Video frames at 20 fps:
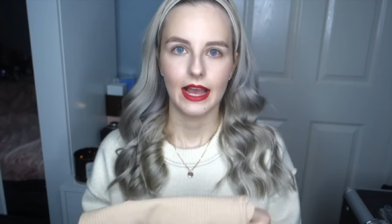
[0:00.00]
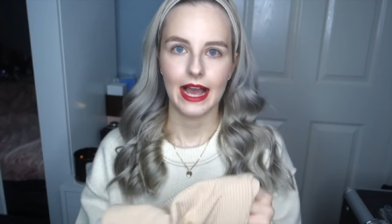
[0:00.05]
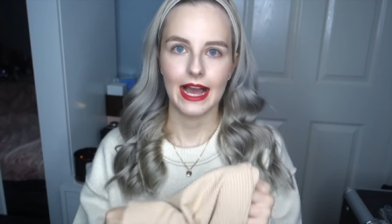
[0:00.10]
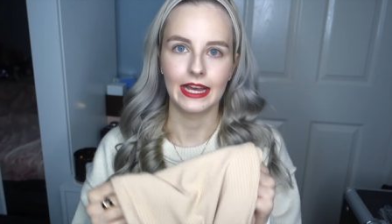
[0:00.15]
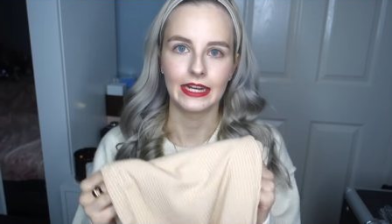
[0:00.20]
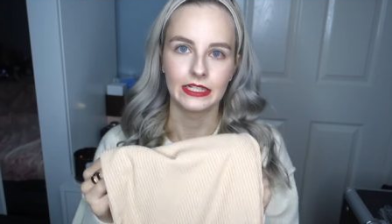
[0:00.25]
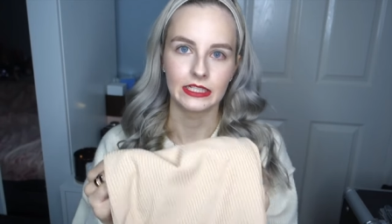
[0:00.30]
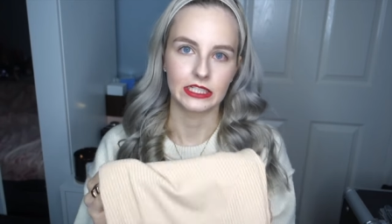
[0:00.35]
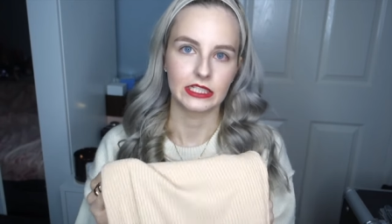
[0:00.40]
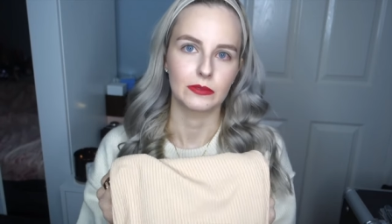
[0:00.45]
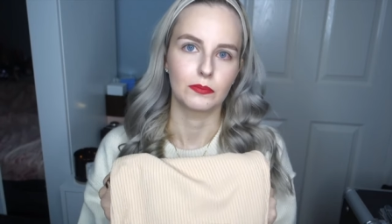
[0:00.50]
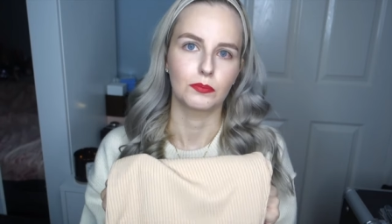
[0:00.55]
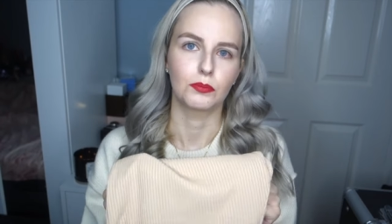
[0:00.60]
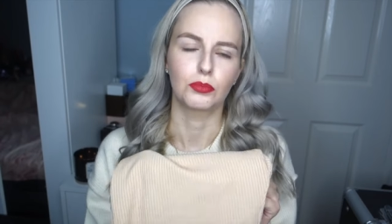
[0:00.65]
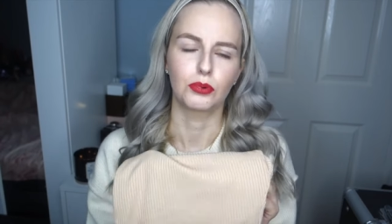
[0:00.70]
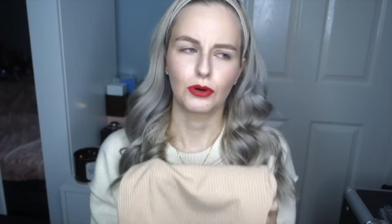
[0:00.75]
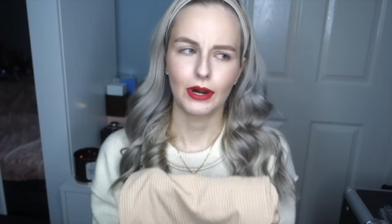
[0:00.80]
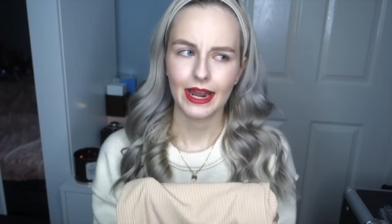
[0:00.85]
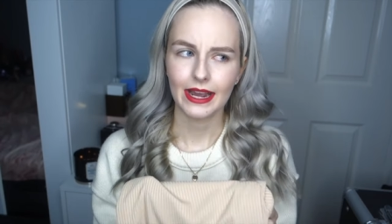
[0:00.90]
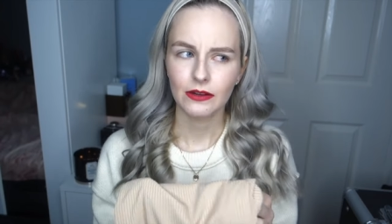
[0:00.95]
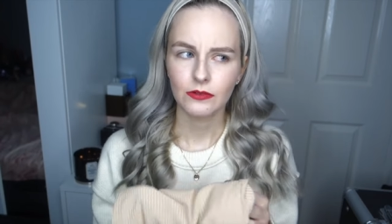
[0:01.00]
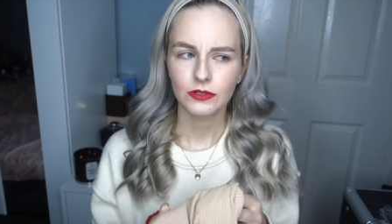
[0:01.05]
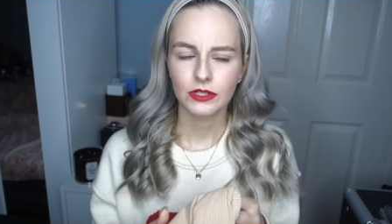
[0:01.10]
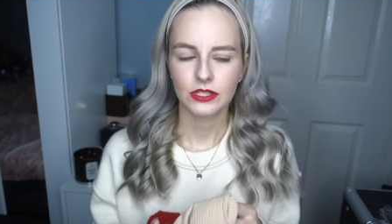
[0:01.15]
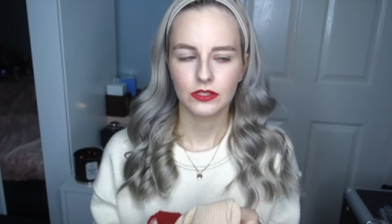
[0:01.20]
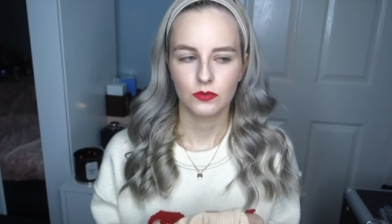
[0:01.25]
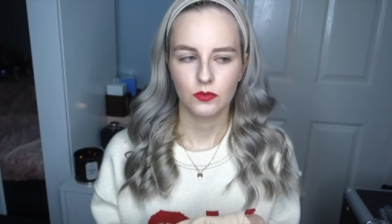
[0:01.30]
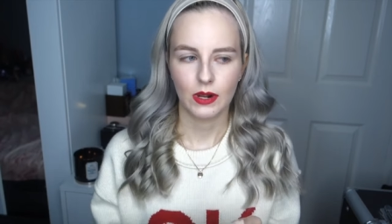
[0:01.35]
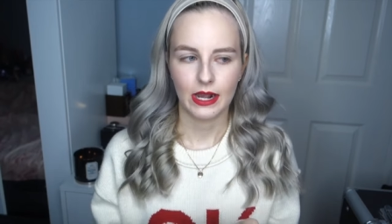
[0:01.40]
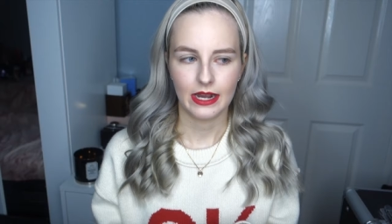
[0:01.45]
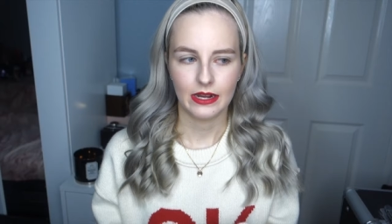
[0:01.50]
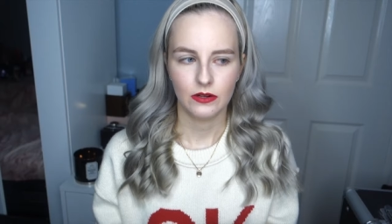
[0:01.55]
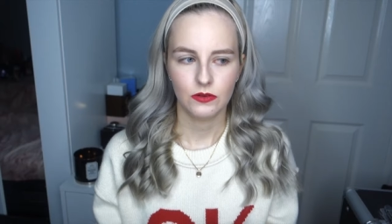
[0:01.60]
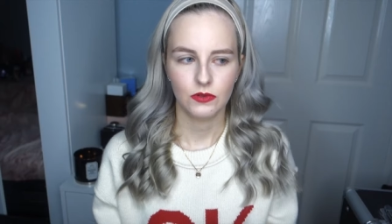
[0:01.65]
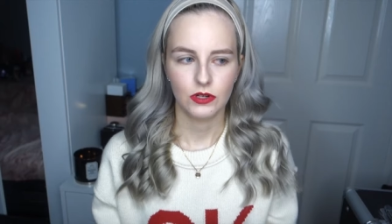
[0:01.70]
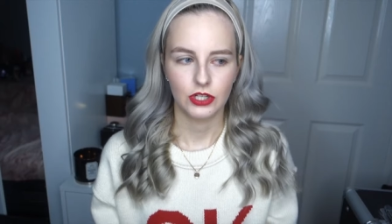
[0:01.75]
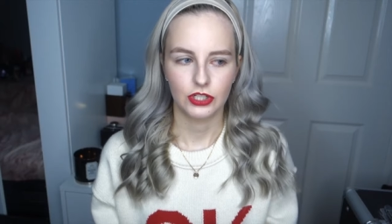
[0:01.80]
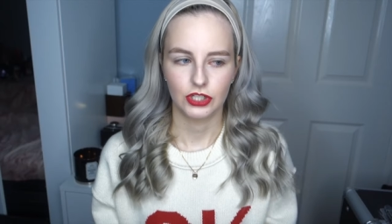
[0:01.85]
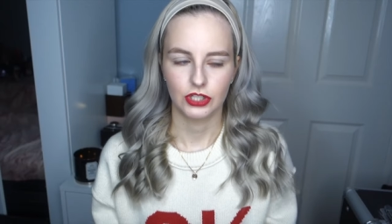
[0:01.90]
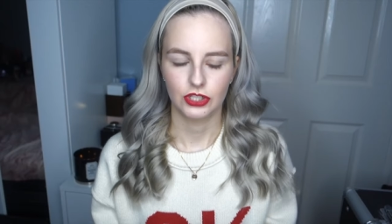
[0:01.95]
and brown as
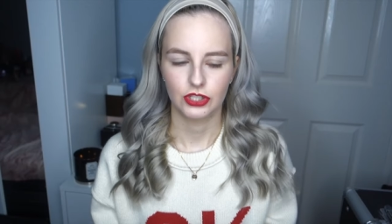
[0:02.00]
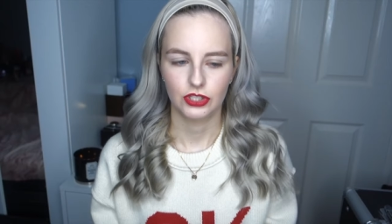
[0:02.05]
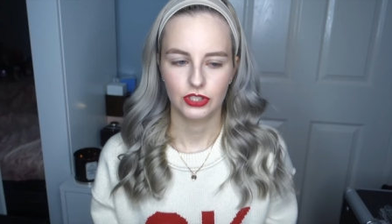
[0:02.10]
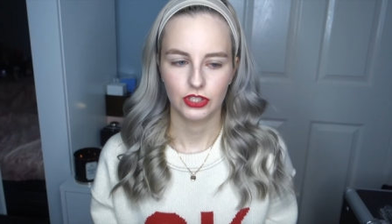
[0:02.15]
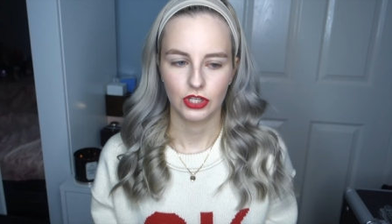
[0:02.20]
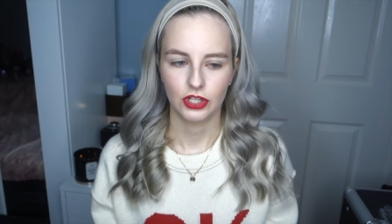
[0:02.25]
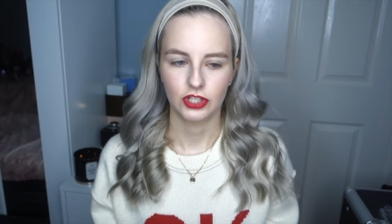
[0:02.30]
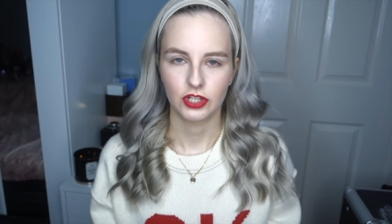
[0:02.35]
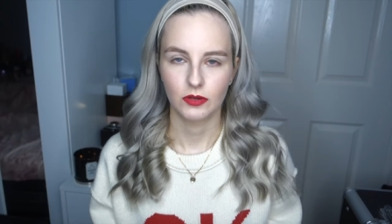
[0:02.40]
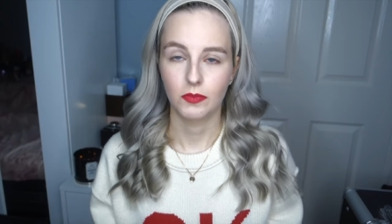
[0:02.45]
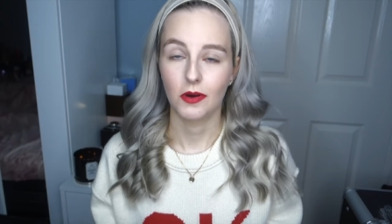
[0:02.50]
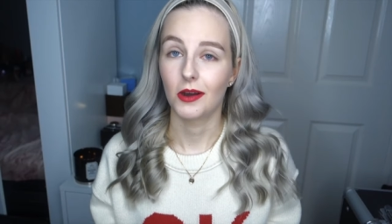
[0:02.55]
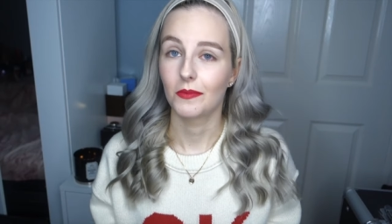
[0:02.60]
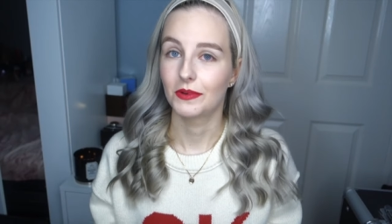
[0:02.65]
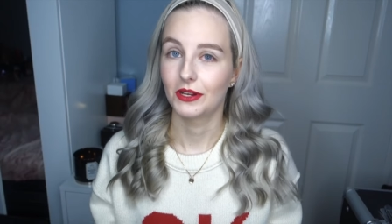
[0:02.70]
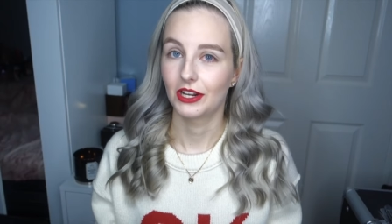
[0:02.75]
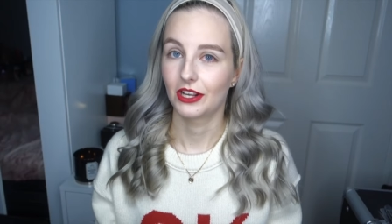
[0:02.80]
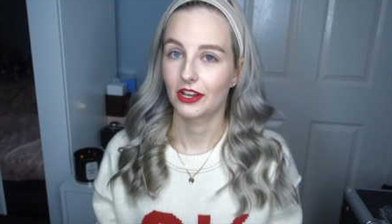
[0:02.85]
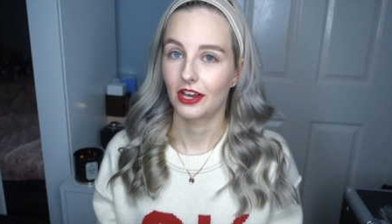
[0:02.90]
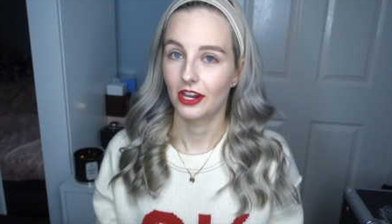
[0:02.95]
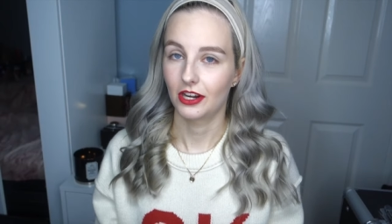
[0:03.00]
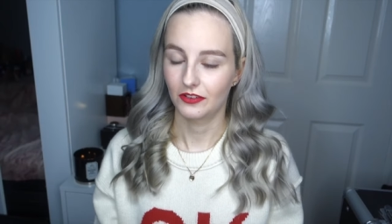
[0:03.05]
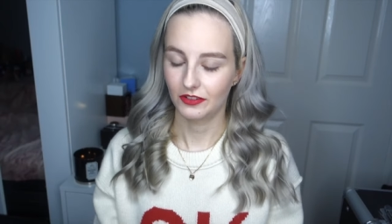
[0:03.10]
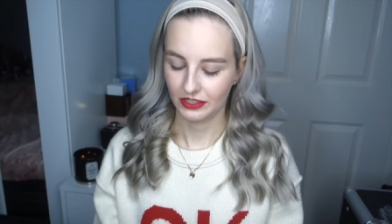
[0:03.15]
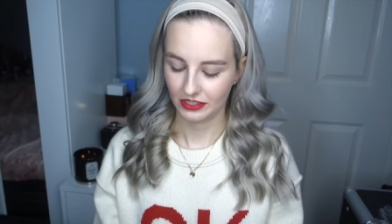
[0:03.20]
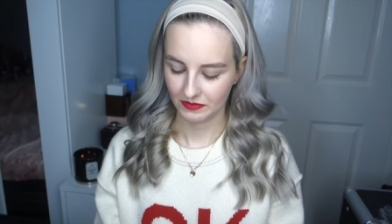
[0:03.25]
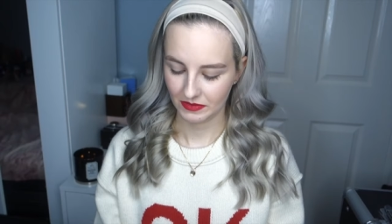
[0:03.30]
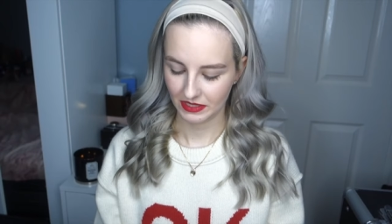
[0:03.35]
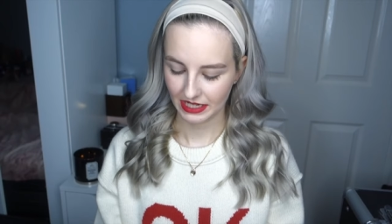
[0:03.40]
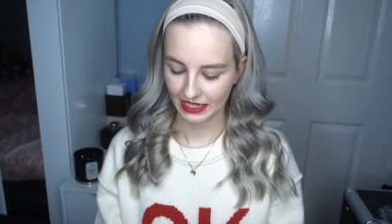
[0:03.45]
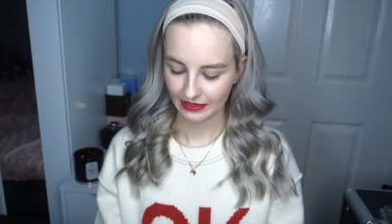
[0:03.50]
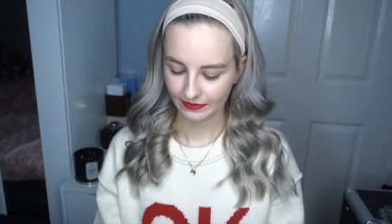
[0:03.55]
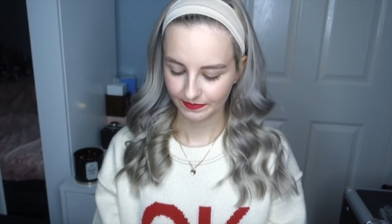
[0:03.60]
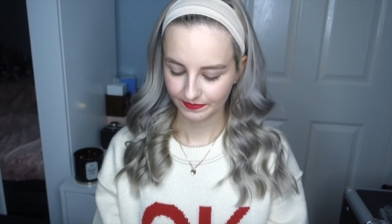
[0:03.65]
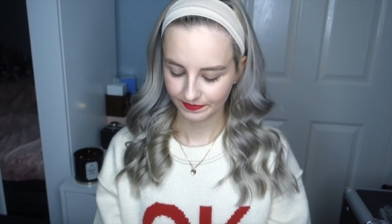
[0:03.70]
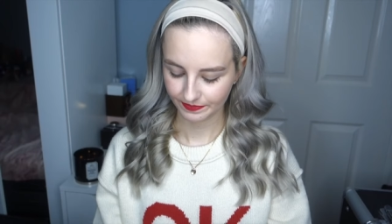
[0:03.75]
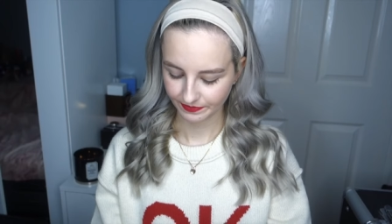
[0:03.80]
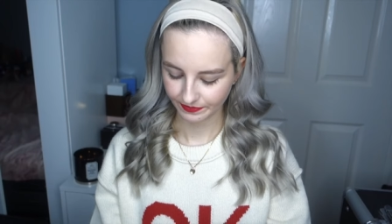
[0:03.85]
well are just such a popular colour at the minute.